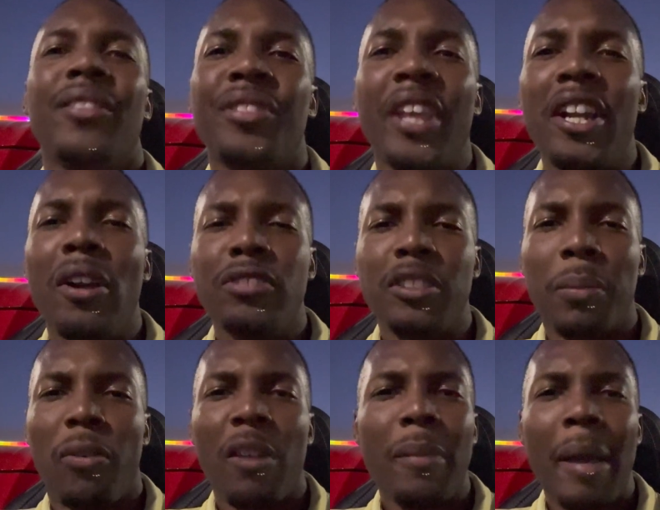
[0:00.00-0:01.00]
they don't
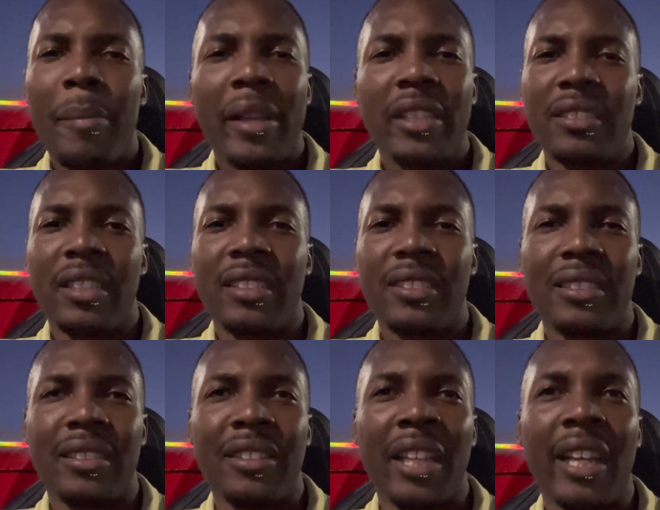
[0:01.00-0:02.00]
support my business.
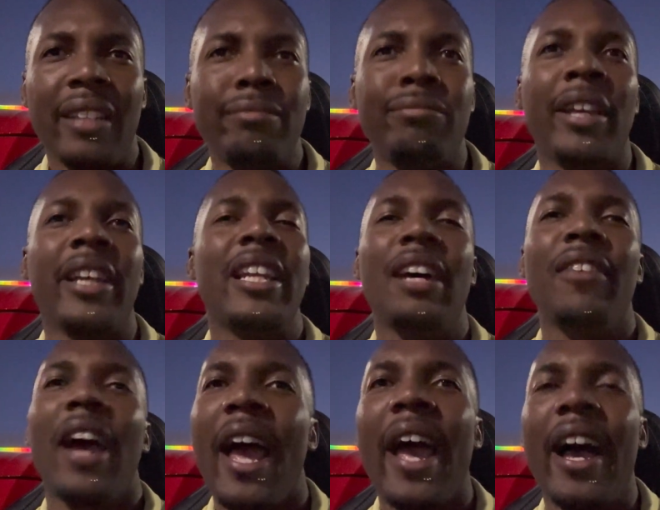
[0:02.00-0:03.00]
They they never
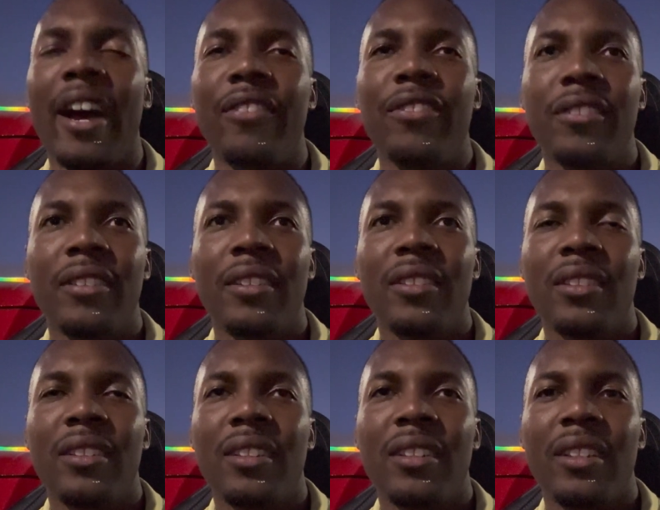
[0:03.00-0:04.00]
have.
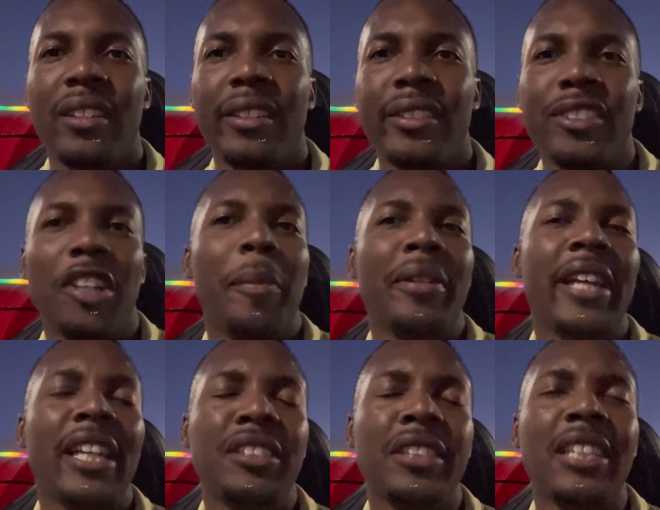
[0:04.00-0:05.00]
So, but
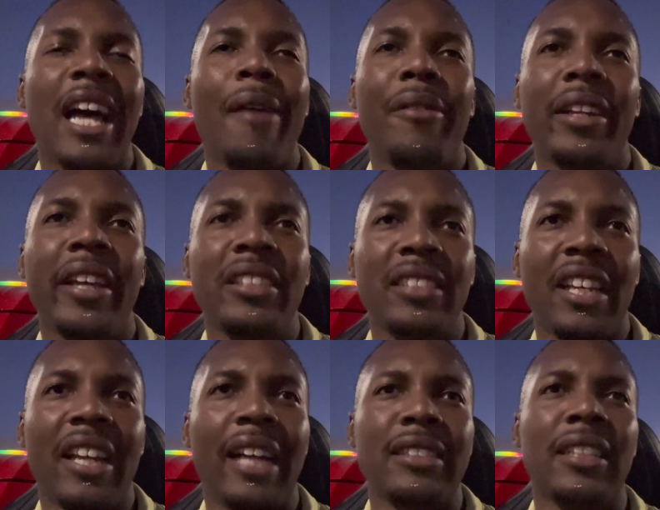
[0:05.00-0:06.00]
that's just how it is,
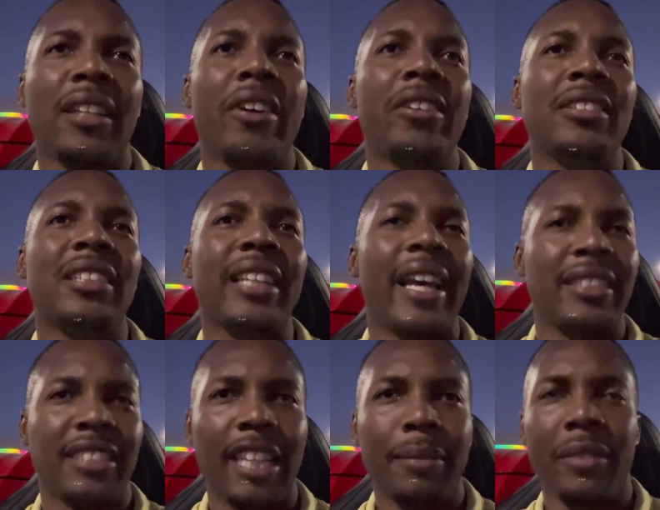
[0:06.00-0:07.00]
and I just learned to
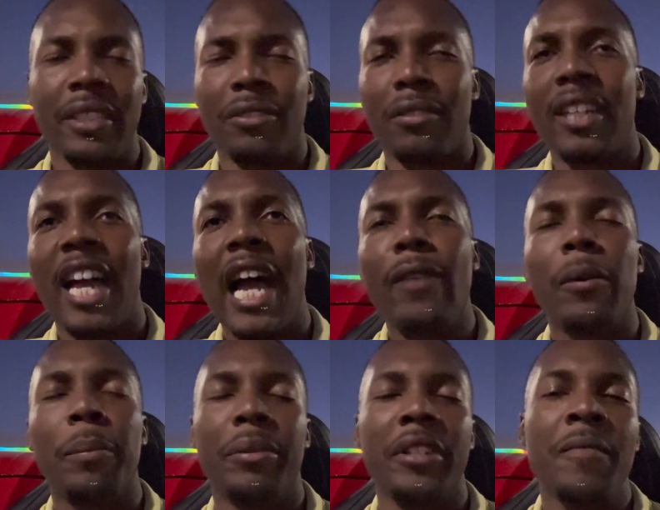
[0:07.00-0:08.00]
accept it. So God will
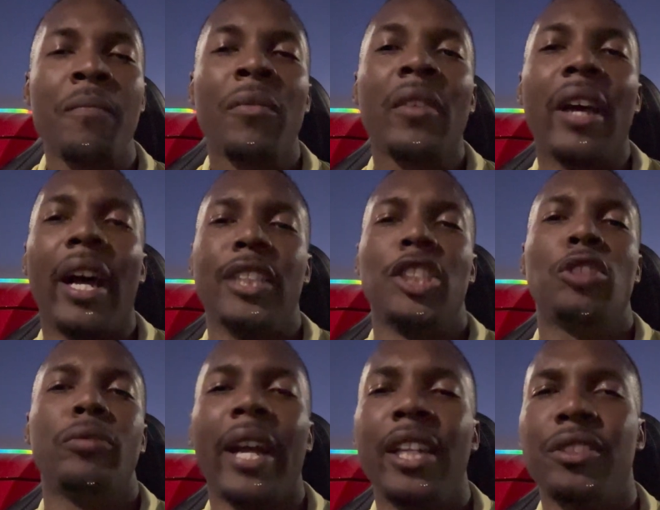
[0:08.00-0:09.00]
put a
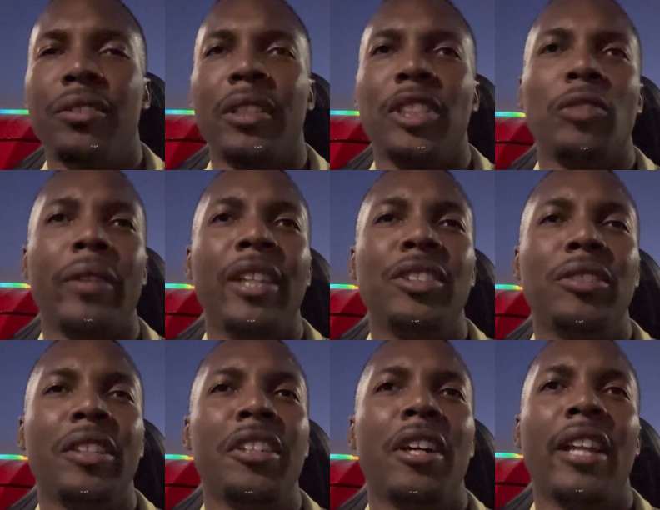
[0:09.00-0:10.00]
stranger, a stranger
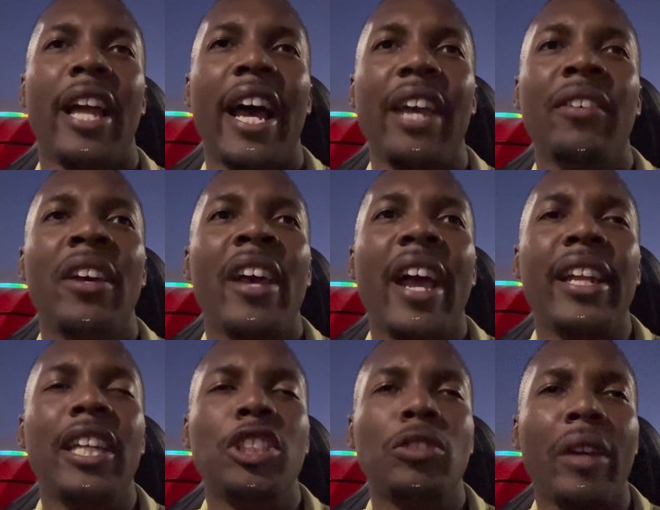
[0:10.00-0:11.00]
in your life, and
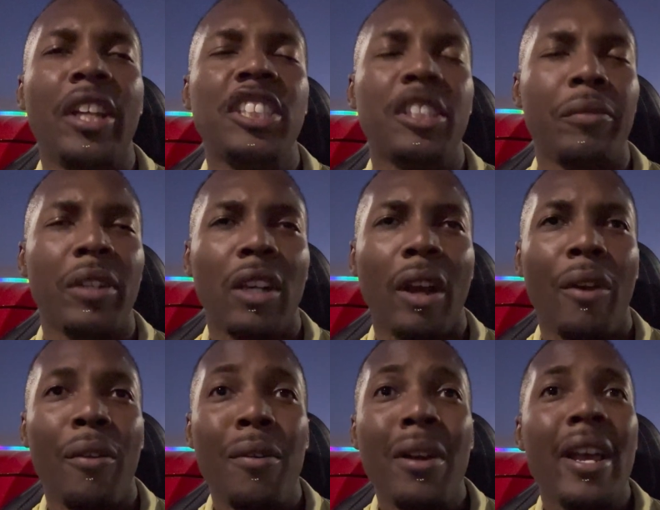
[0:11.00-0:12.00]
this stranger will
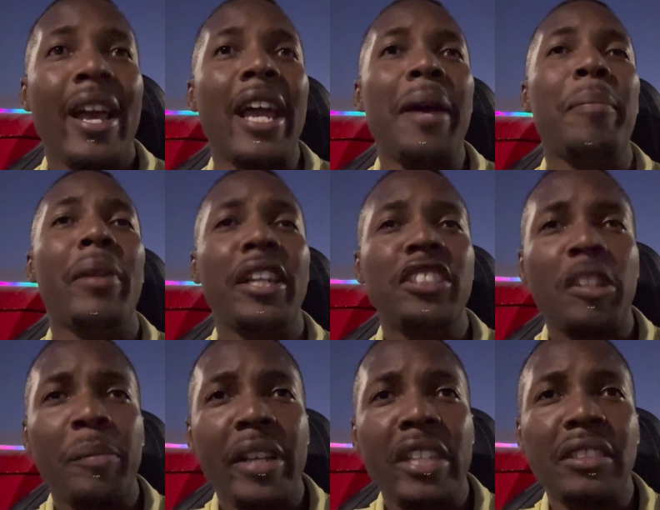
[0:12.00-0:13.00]
go and bless your
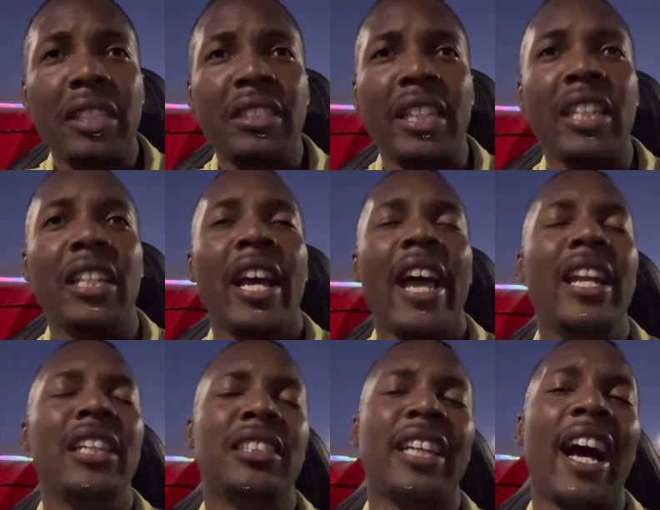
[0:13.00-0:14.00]
business. And and
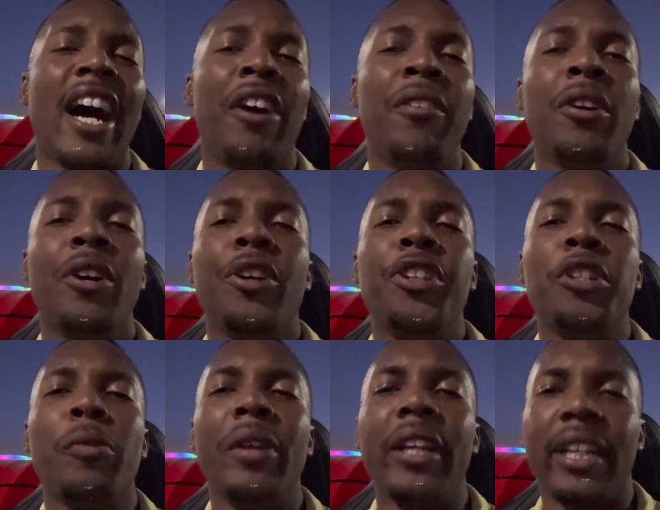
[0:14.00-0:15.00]
this is how
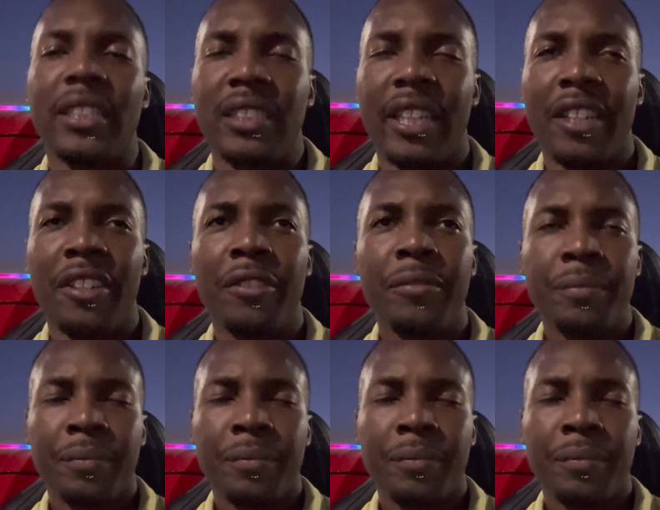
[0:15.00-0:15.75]
you really can tell